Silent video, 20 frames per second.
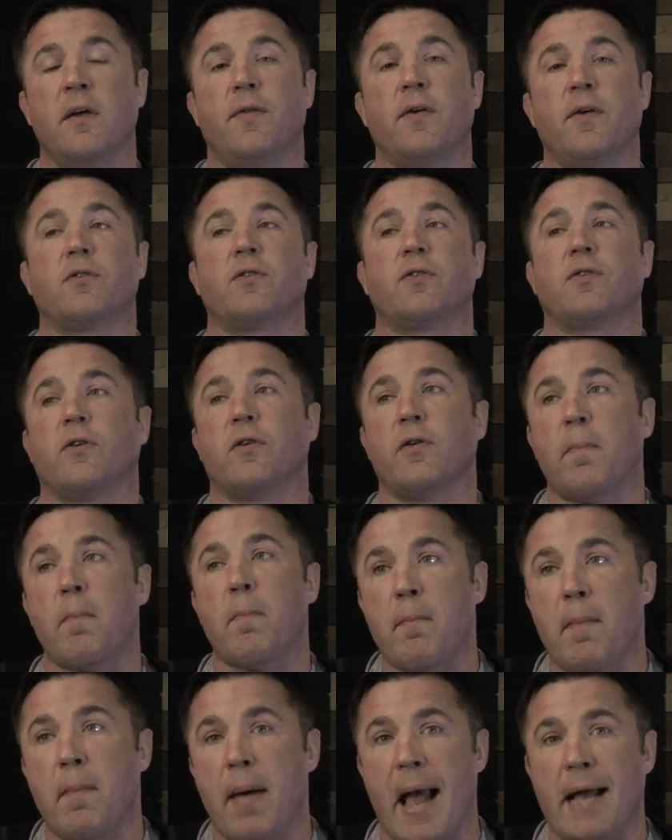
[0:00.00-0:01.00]
There are
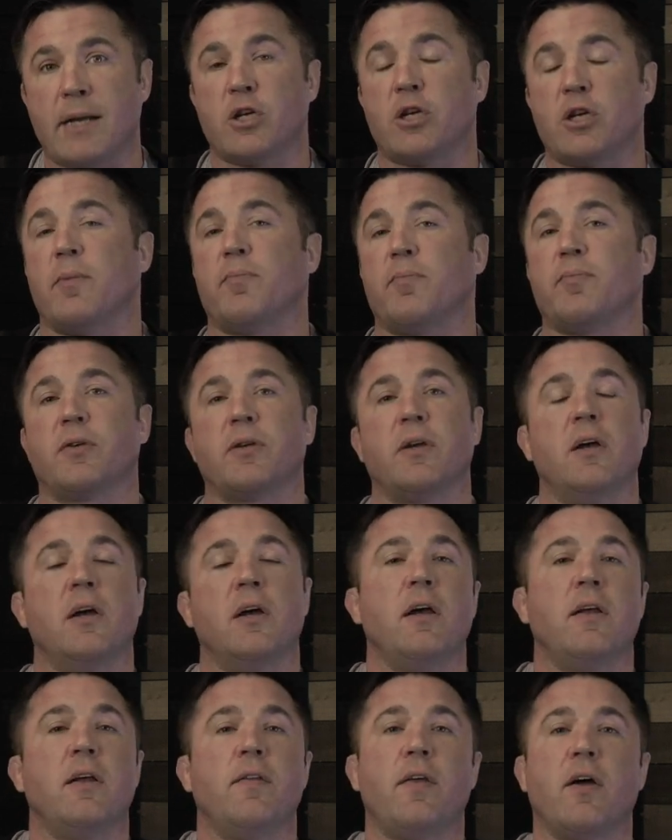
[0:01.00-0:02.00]
certain matchups
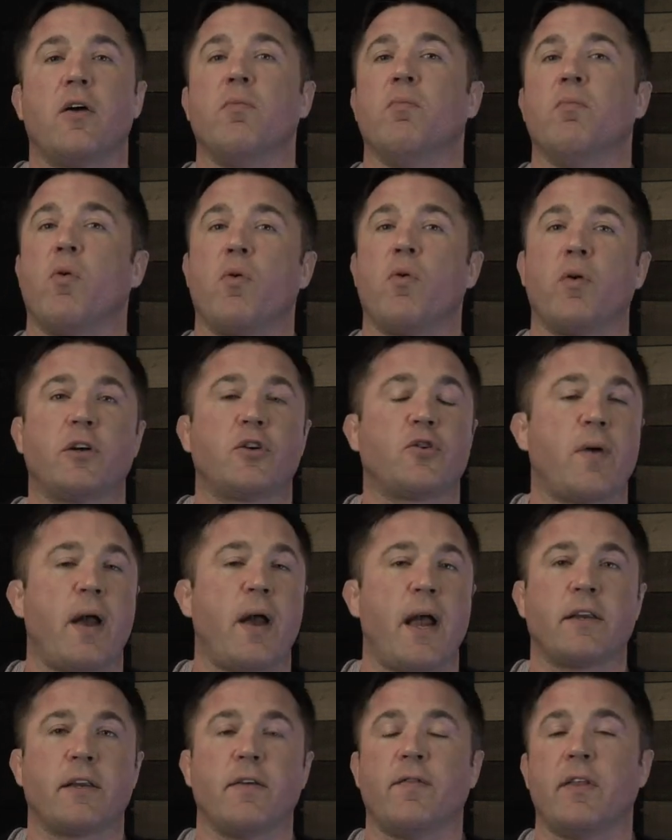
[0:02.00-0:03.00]
that are more
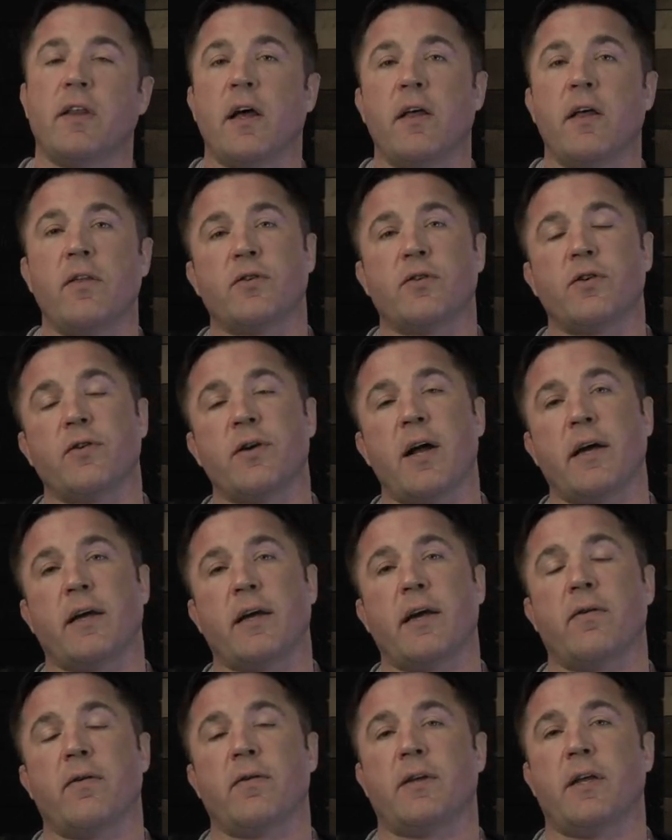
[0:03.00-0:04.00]
attractive than others. You're not
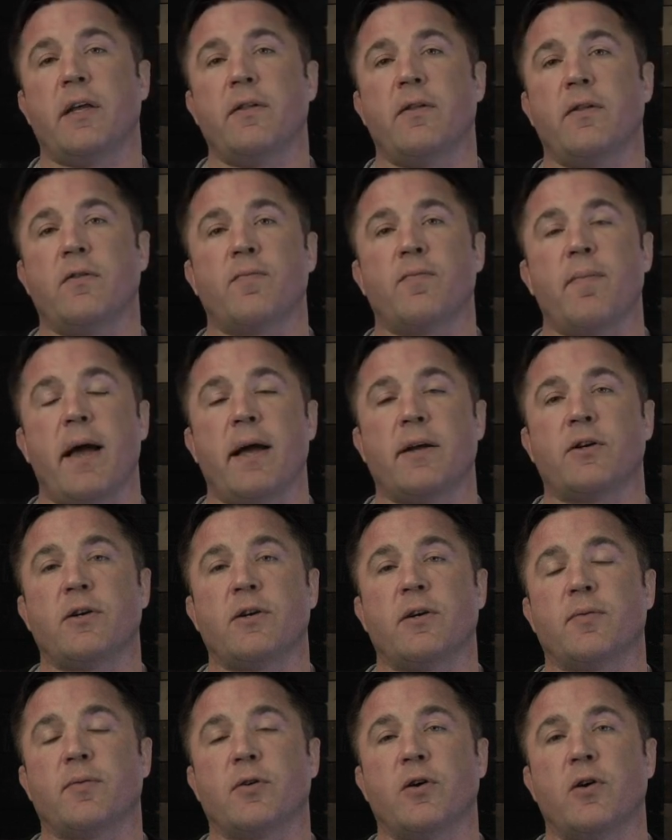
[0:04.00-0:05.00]
guaranteed those
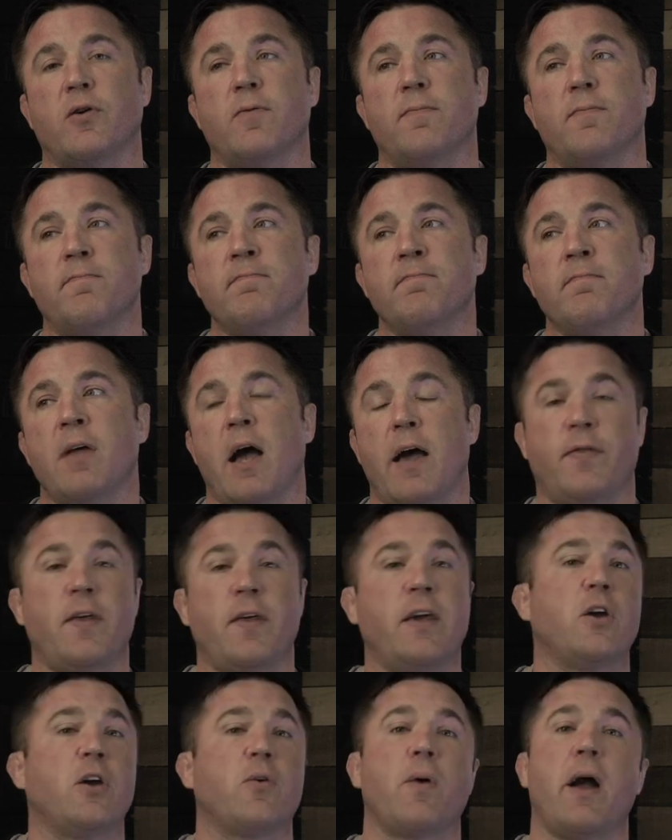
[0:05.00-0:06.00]
matchups. So I
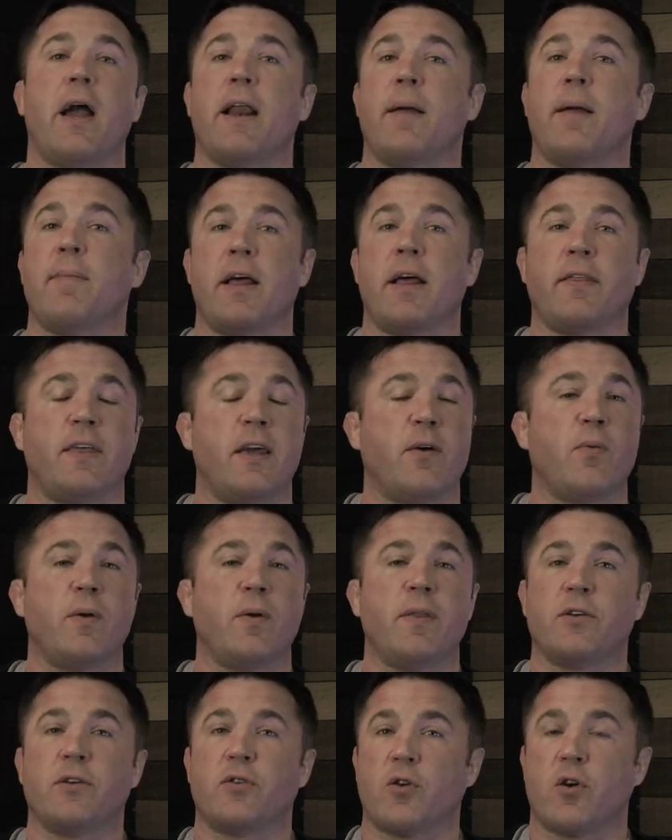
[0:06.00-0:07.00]
think you're right. I mean, I think
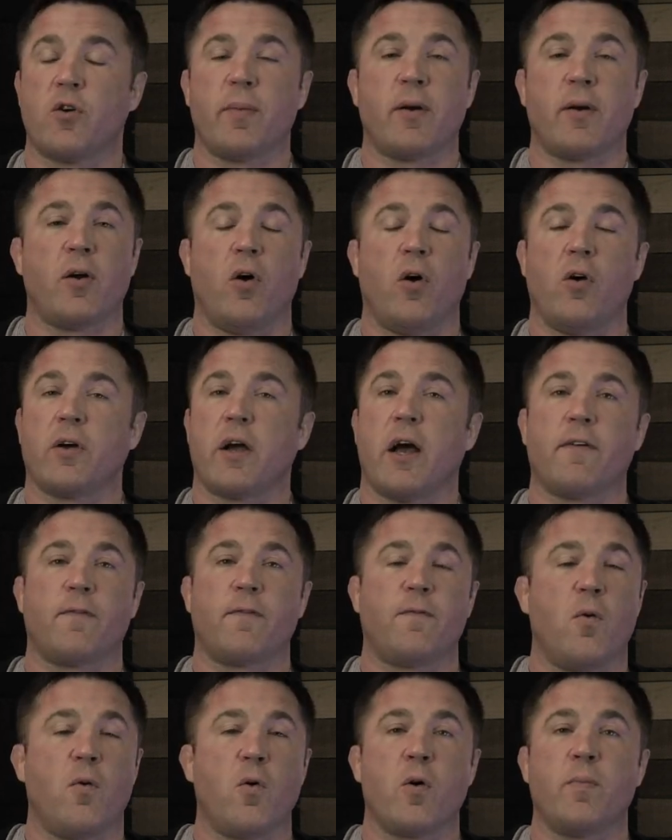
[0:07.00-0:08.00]
when this tournament all
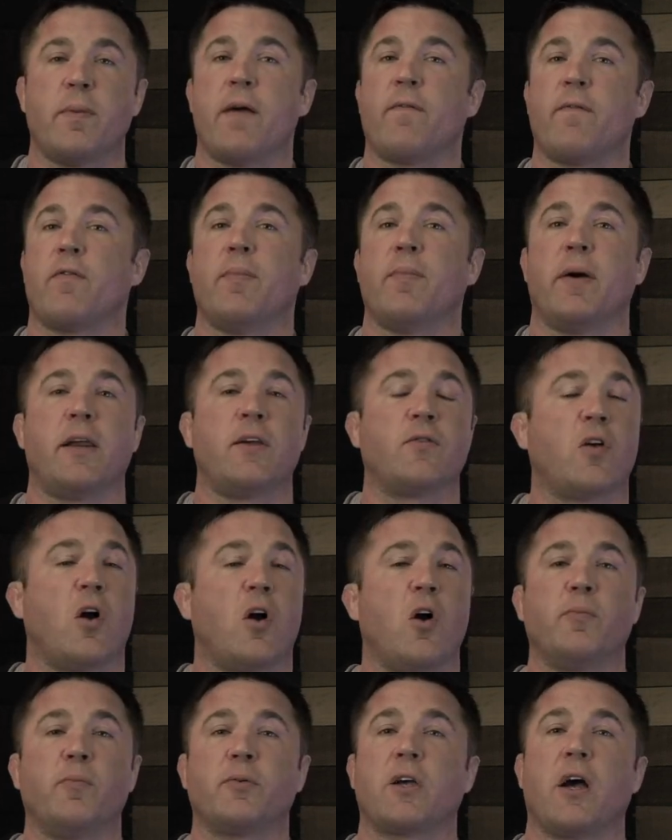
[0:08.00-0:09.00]
got formed, everybody's
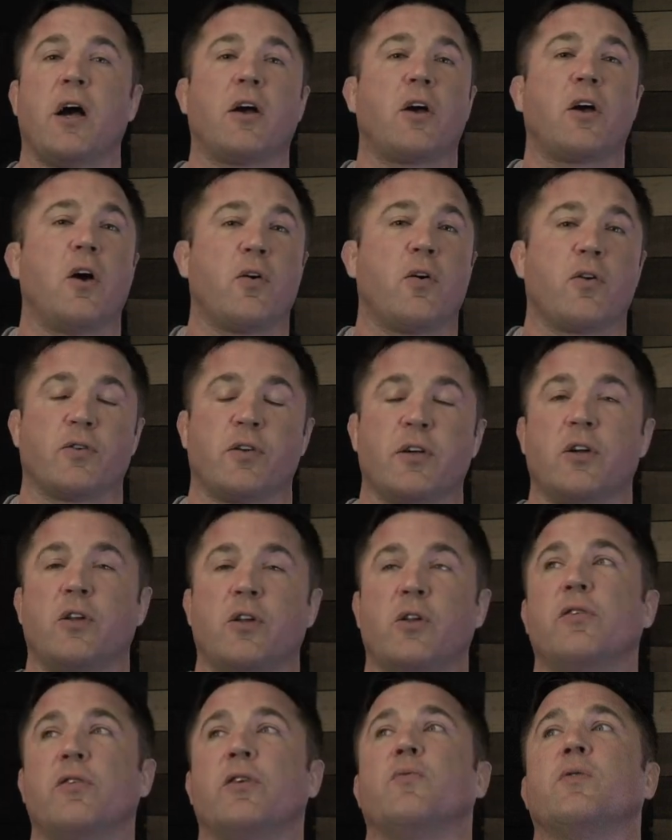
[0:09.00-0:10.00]
hopes, Scott Coker's
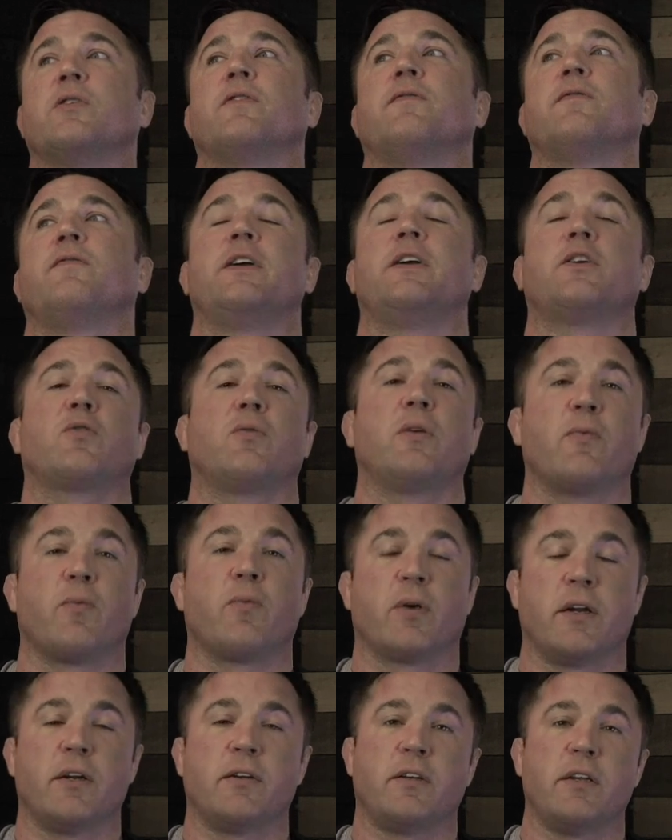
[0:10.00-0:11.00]
included, was eventually
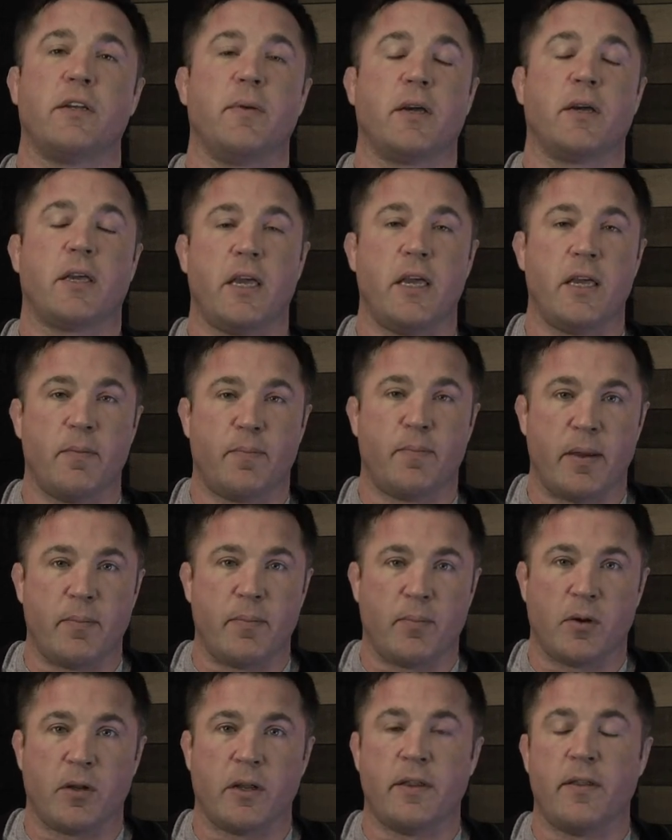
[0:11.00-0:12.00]
we're going to see McKee and
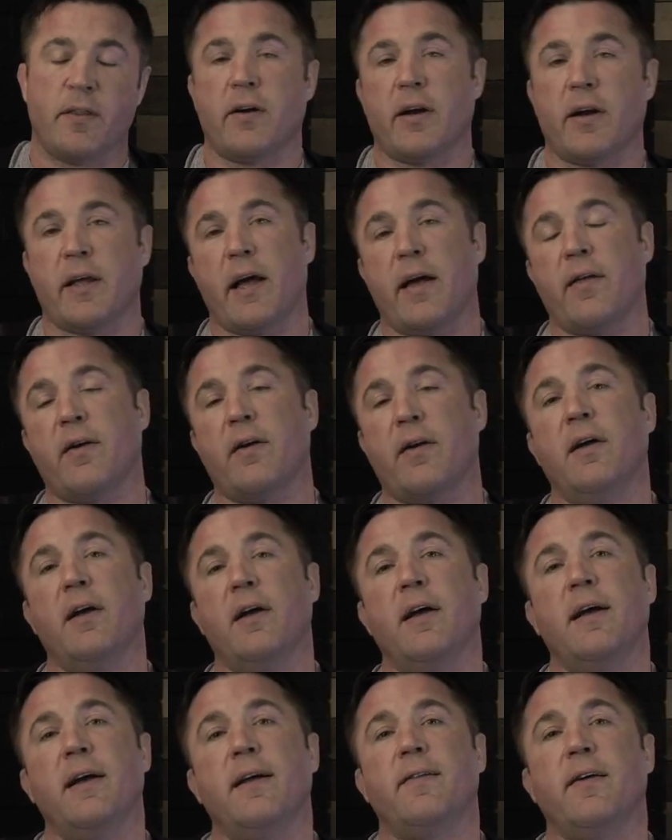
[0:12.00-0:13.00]
Pitbull in there together.
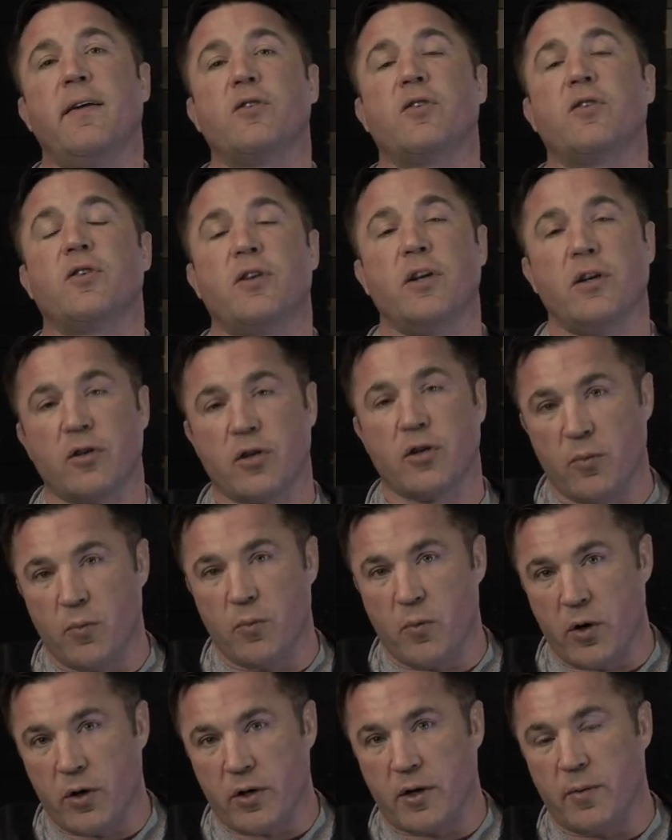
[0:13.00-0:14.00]
There's still
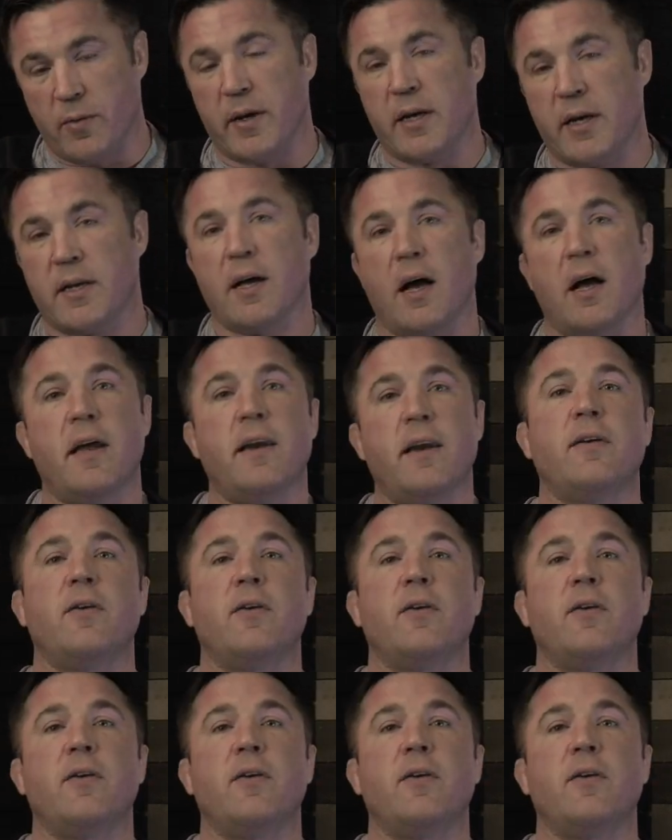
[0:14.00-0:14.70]
some work to be done.